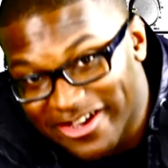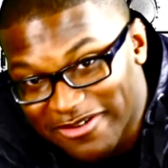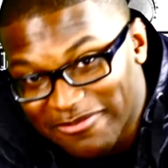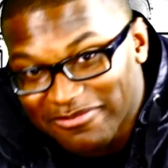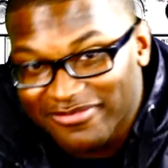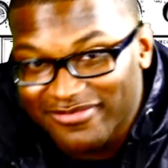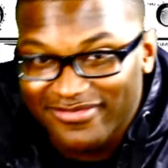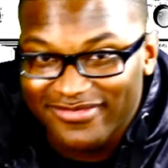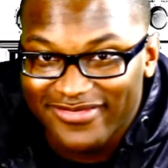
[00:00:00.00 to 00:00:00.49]

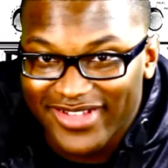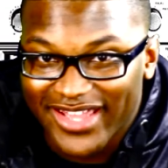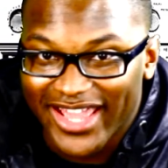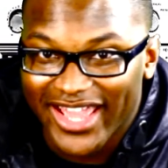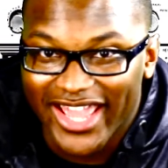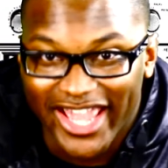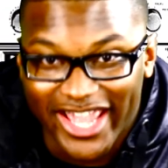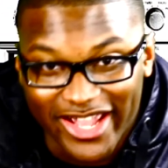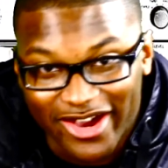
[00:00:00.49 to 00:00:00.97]
M
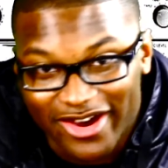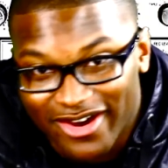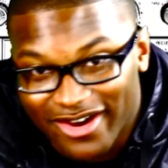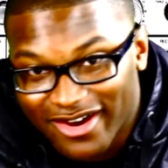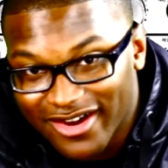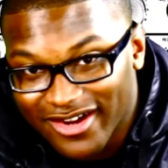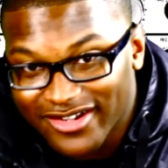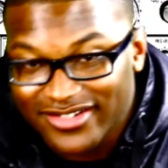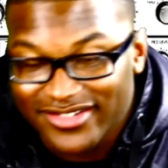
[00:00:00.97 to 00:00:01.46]
A
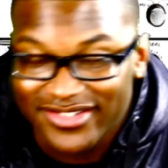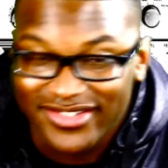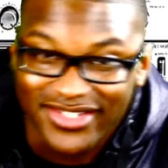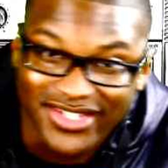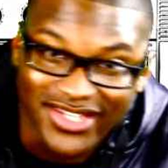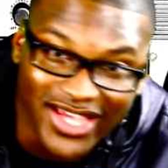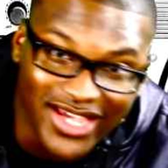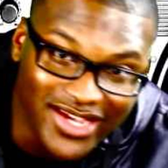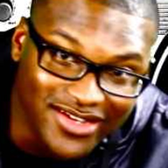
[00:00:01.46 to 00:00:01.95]
R
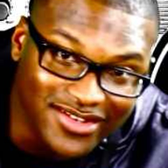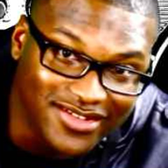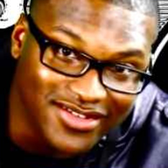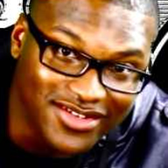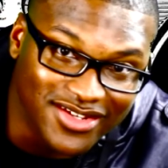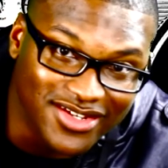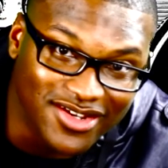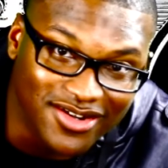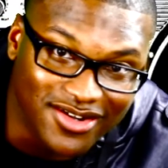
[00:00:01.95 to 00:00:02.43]
C H
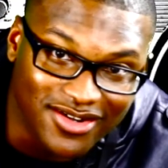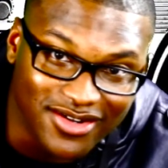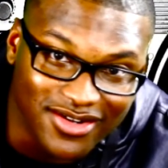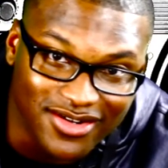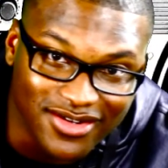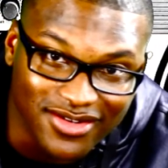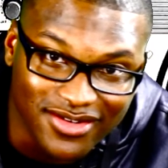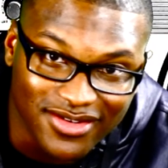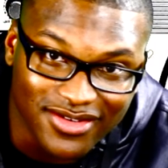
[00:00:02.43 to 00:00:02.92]
E
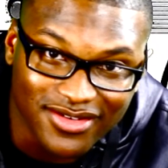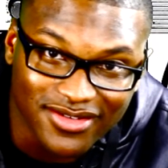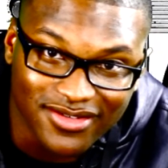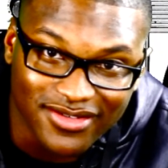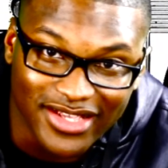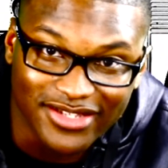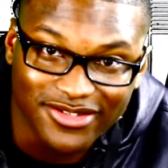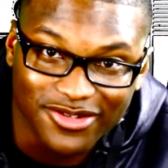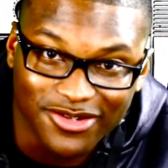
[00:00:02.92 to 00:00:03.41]
R.
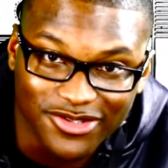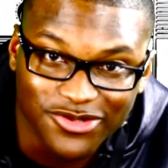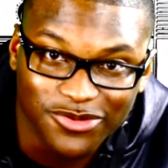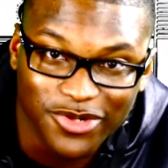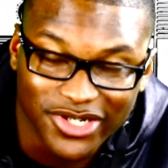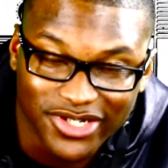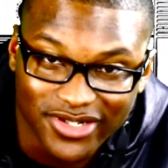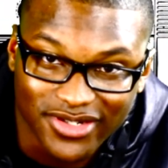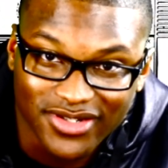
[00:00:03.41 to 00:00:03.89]
That's on
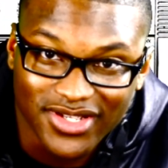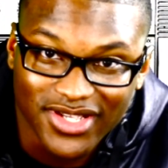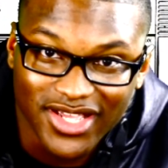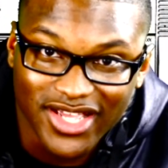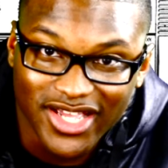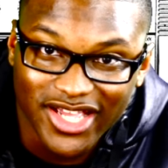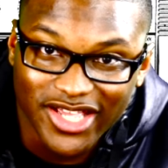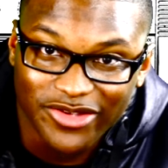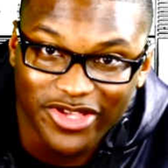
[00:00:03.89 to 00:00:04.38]
Twitter.
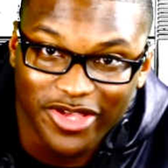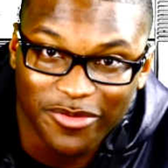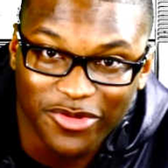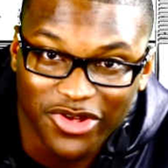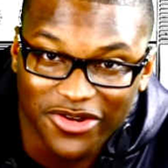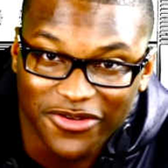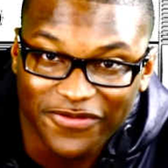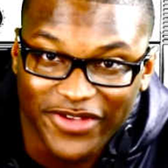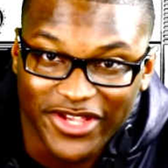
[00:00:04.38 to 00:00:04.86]
Hit
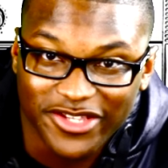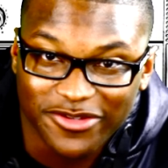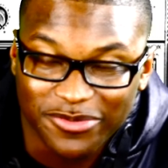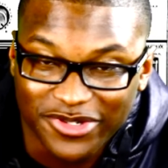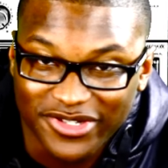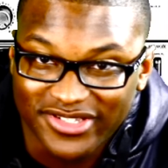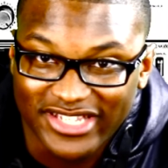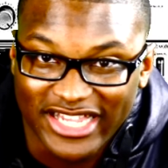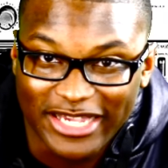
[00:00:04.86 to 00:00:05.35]
me on the
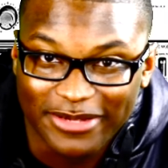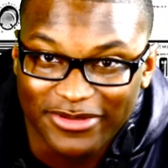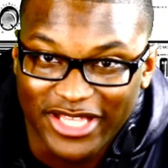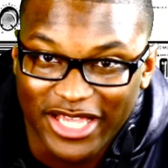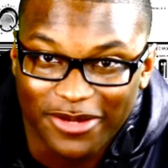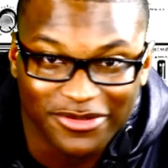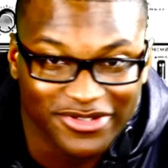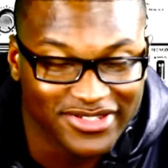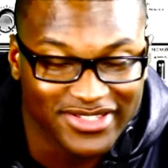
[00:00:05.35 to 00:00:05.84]
Facebook. Same
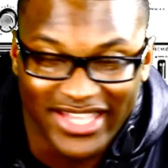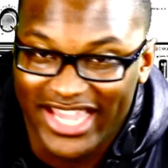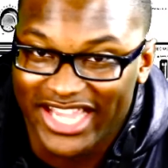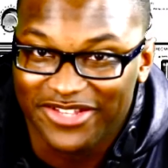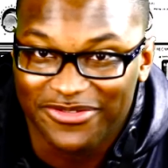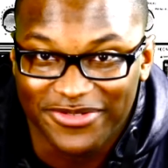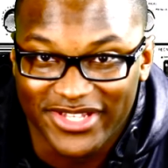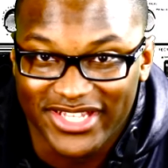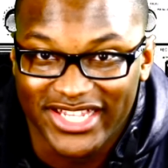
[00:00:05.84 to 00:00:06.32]
thing, just the
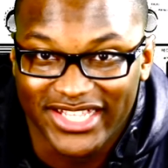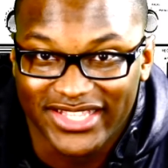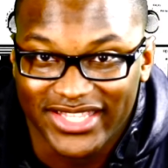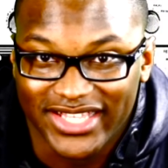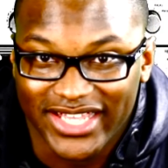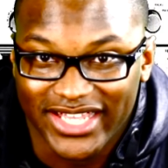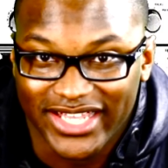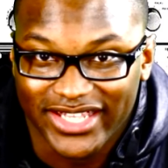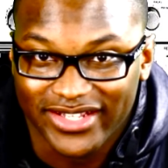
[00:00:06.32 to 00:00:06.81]
H B E at
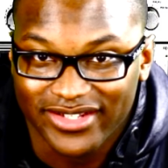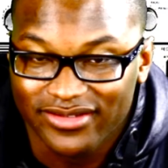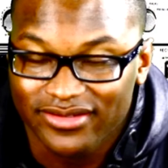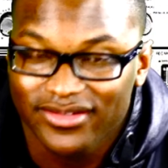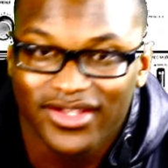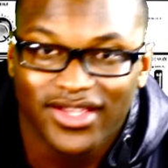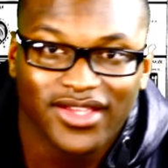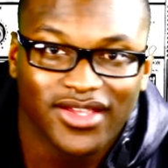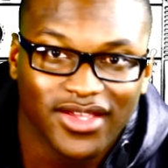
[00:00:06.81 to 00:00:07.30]
the
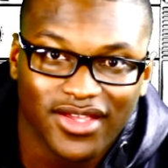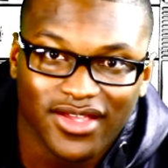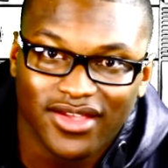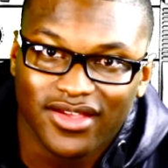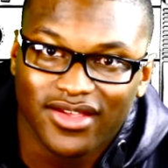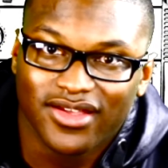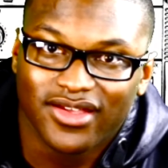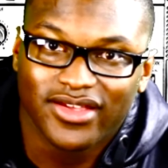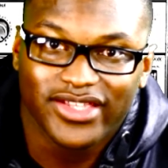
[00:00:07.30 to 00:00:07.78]
end.
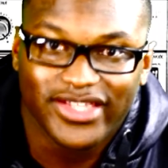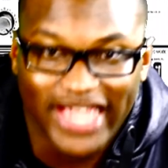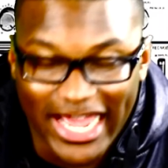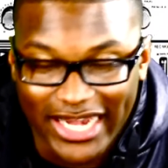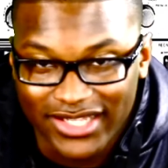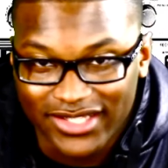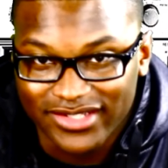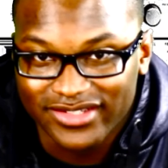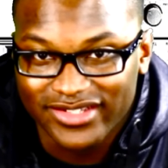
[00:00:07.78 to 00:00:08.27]

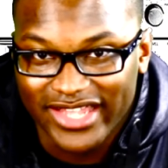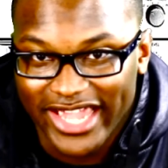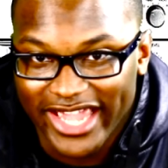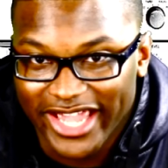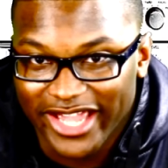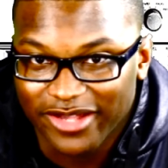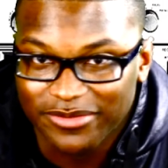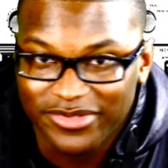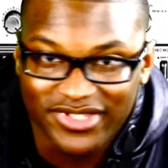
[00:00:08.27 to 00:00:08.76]
Catalyst
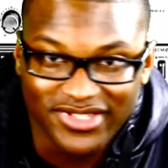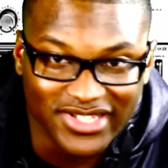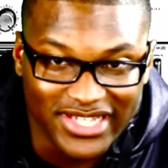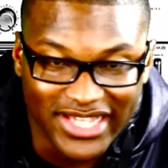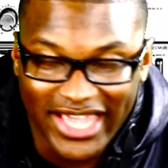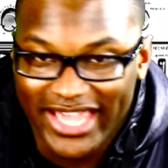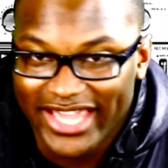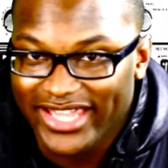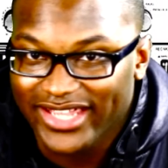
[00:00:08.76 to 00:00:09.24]
Cam,
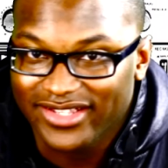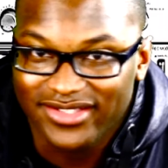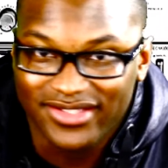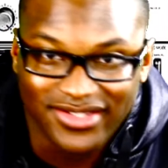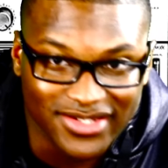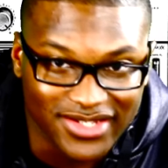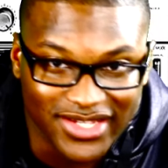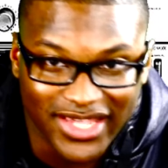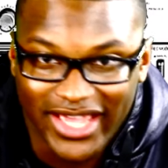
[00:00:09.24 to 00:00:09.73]
C A
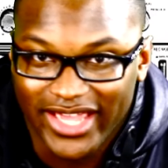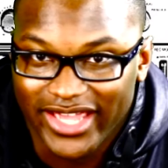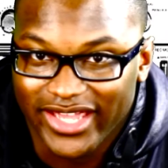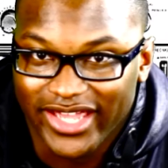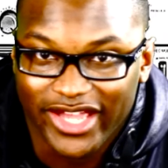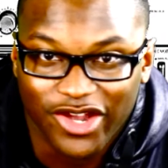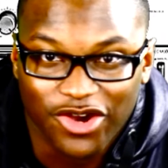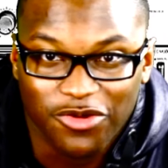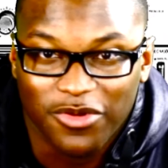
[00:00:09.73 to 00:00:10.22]
T
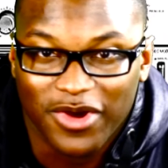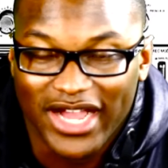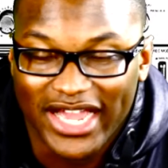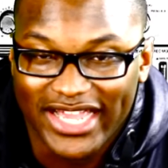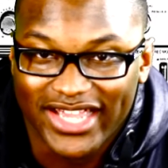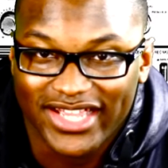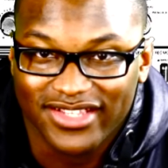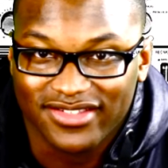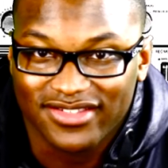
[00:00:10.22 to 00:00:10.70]
A L
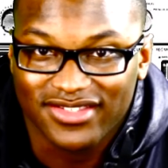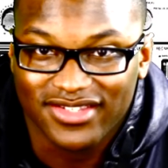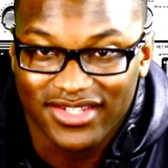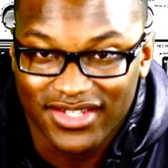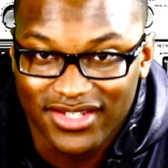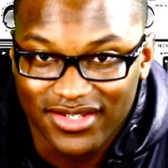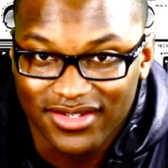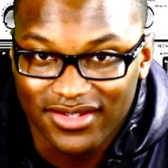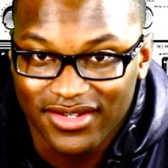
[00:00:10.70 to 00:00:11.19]
Y S
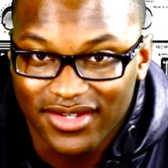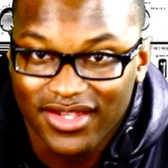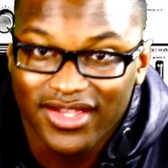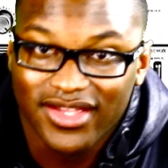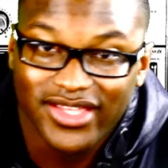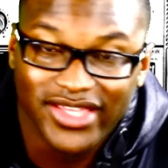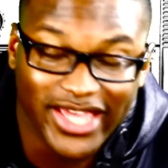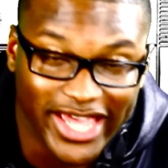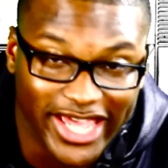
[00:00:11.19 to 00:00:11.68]
T.
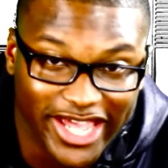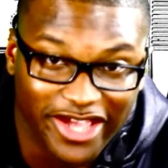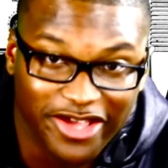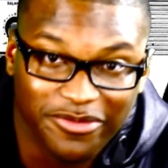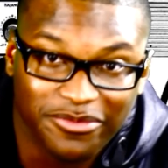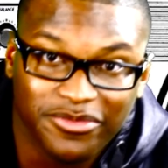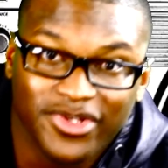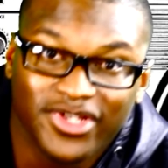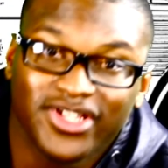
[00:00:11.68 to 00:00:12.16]

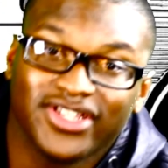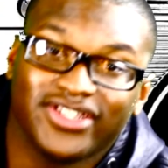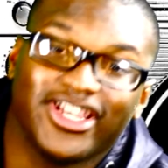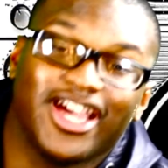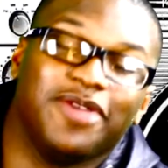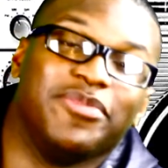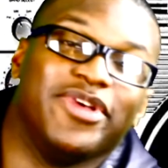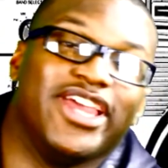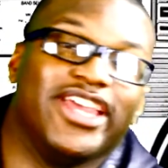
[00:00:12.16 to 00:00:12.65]
Cam
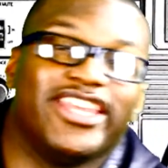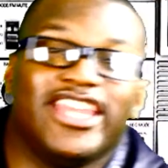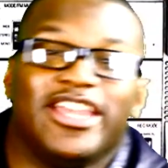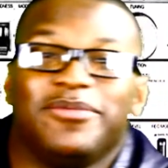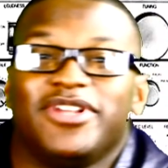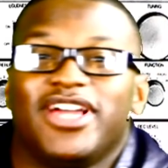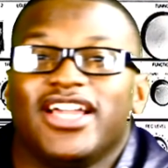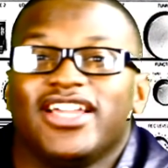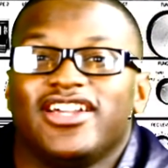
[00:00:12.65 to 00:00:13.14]
dot
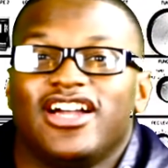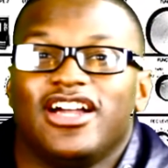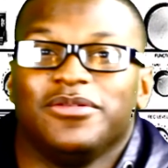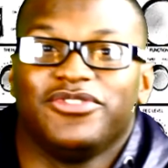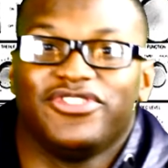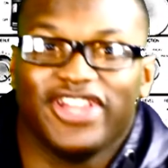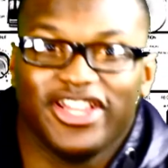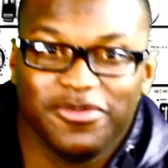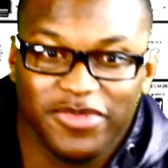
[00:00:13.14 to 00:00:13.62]
bandcamp dot
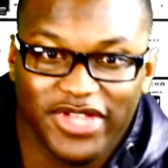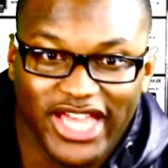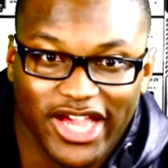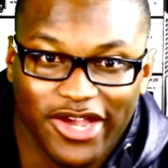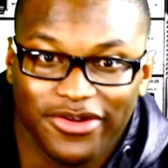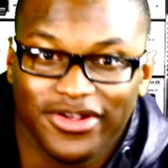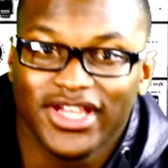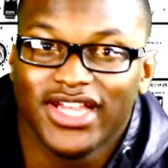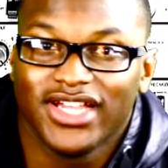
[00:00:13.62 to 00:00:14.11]
com. Check me
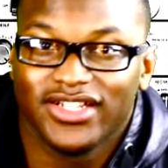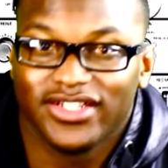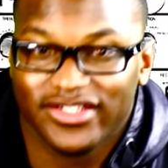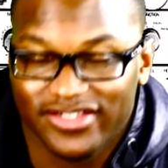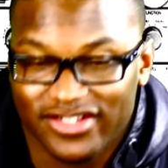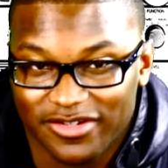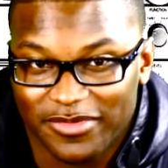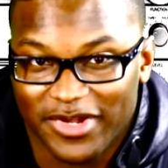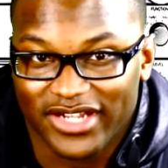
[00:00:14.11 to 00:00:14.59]
out.
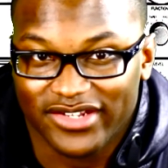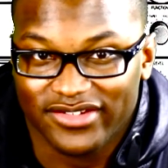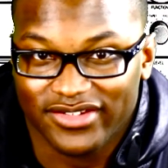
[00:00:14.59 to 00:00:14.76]
Listen to my